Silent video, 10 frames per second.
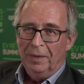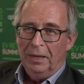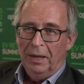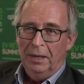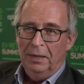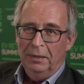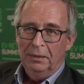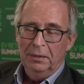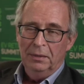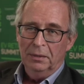
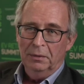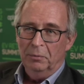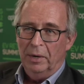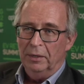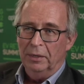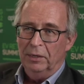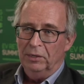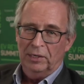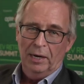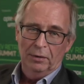And whether it's
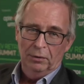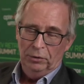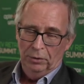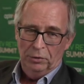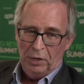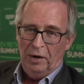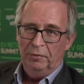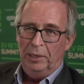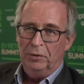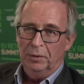sat on your
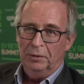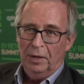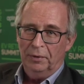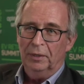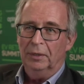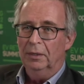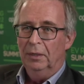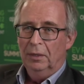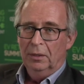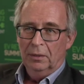driveway doing nothing
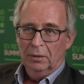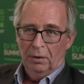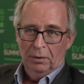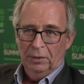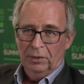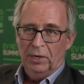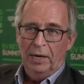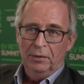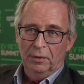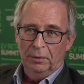or at the
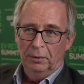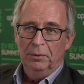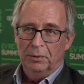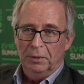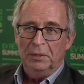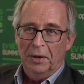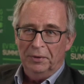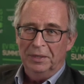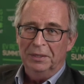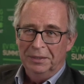side of the road doing
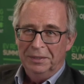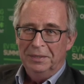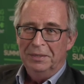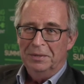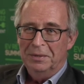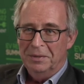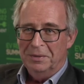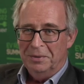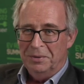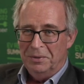nothing,
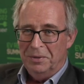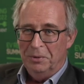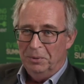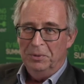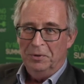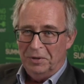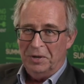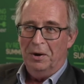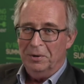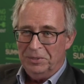the owner of the
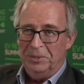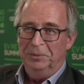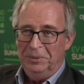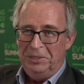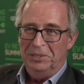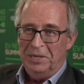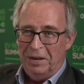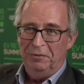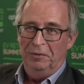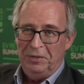car still needs to
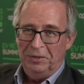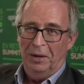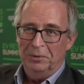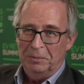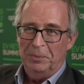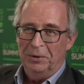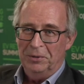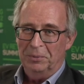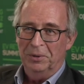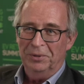get
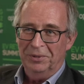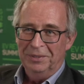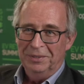£50,000 worth